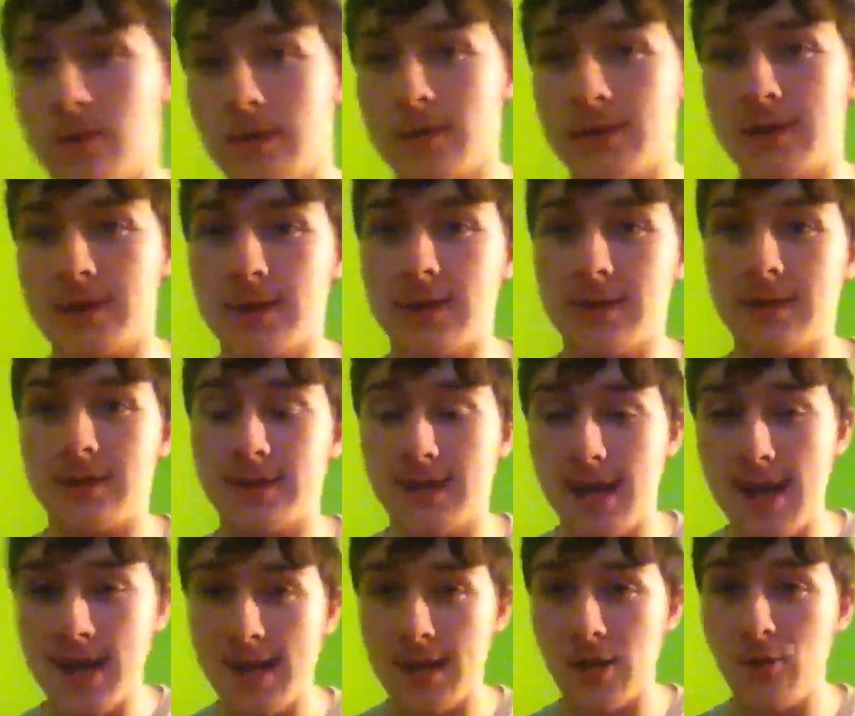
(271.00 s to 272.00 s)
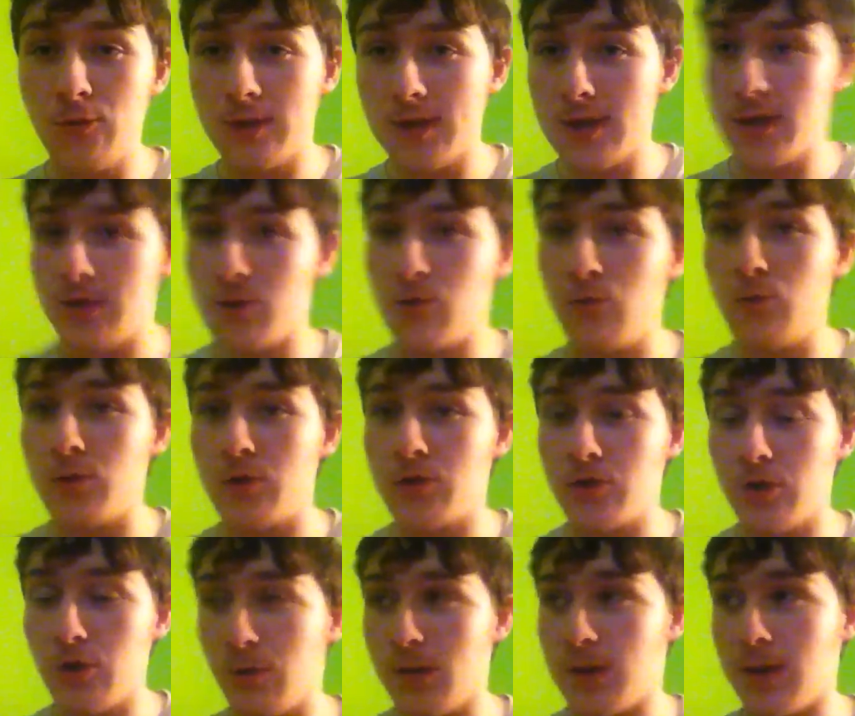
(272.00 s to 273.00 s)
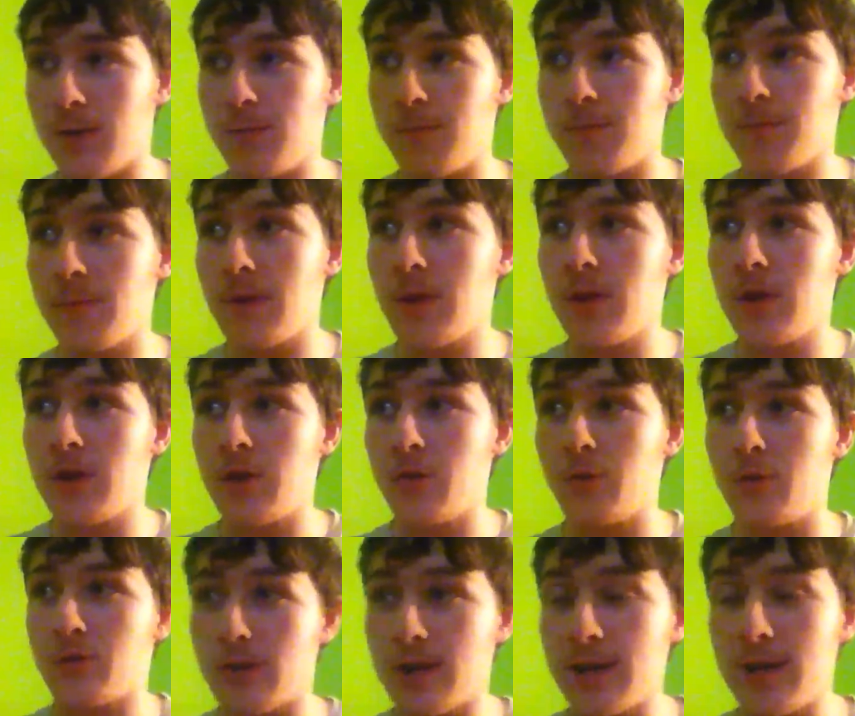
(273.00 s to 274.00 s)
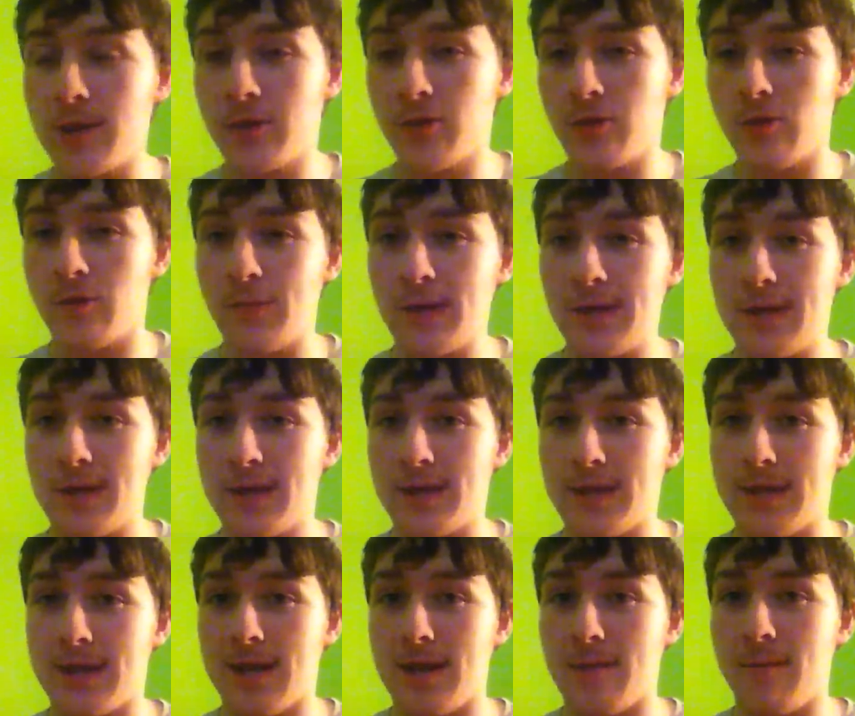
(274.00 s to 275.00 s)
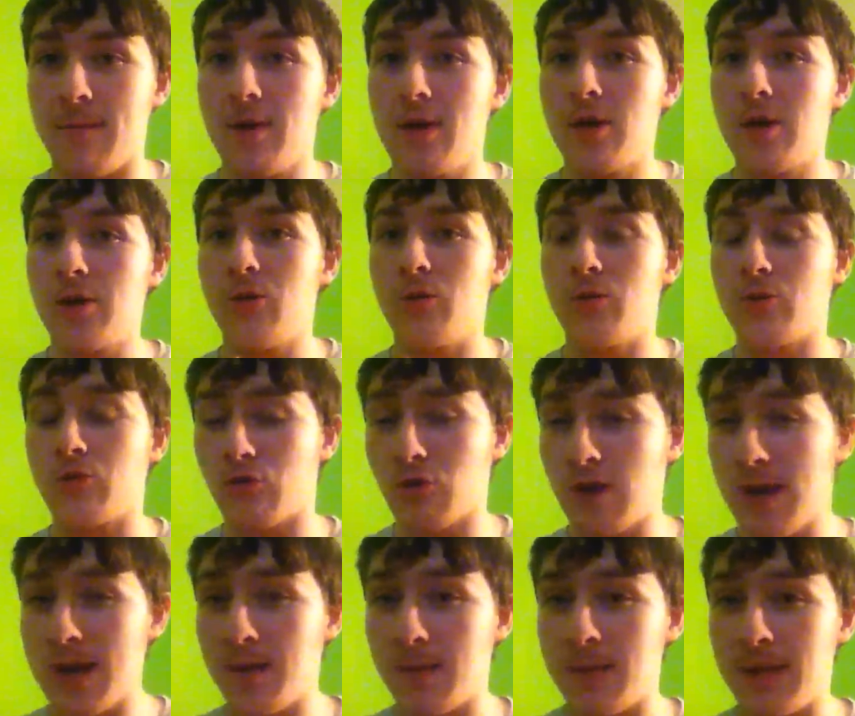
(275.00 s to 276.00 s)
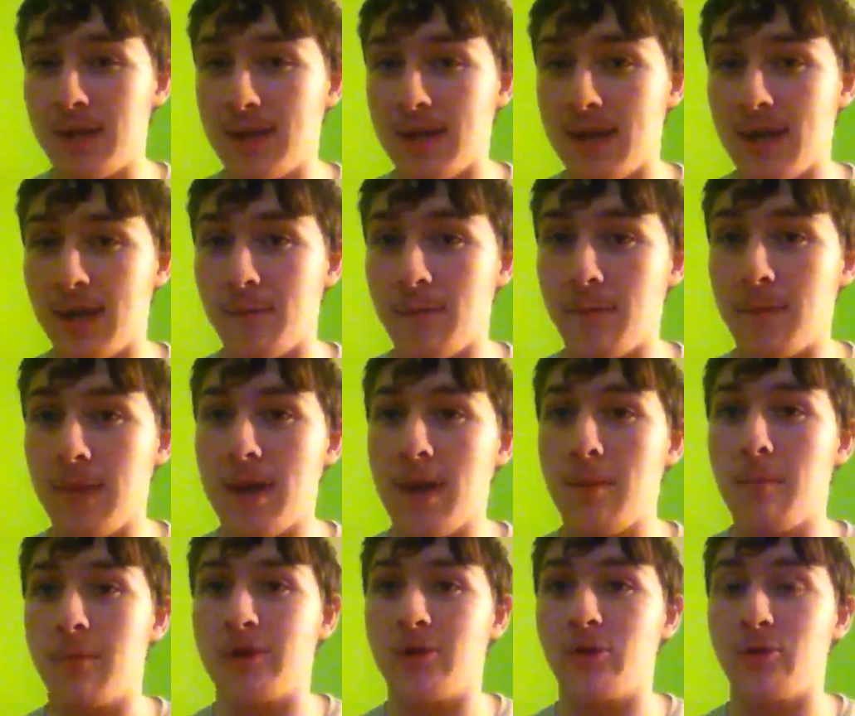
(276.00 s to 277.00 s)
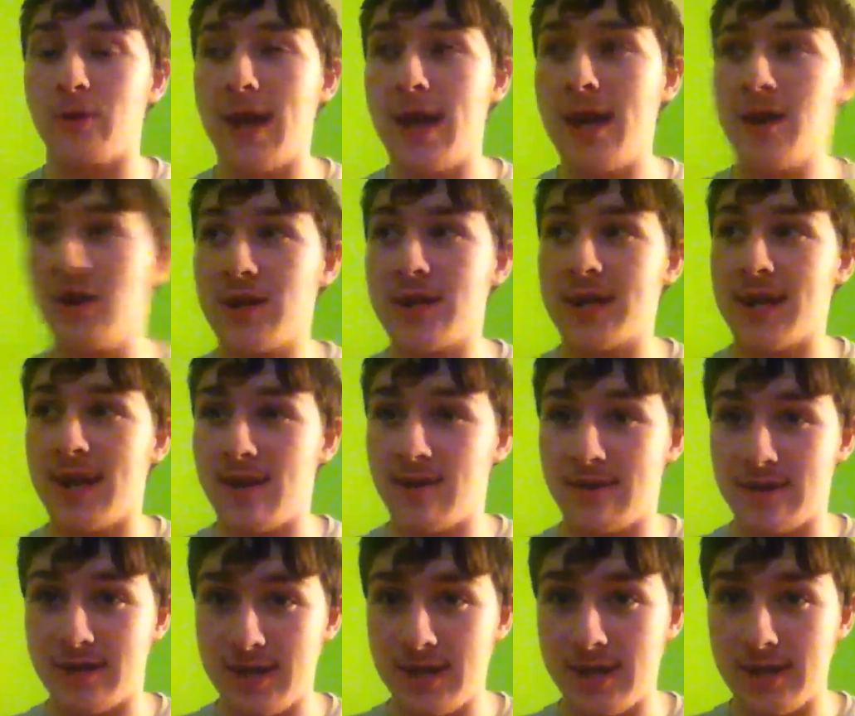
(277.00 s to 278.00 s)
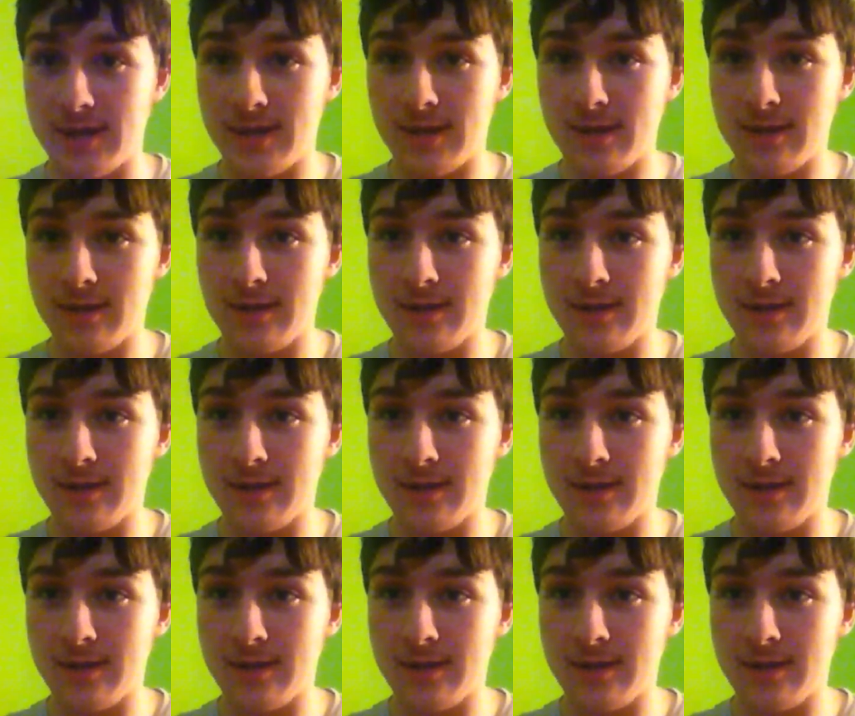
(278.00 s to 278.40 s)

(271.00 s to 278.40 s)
say you said you would show up. You would try to show up at that time. You would try to be there, but you cannot guarantee it.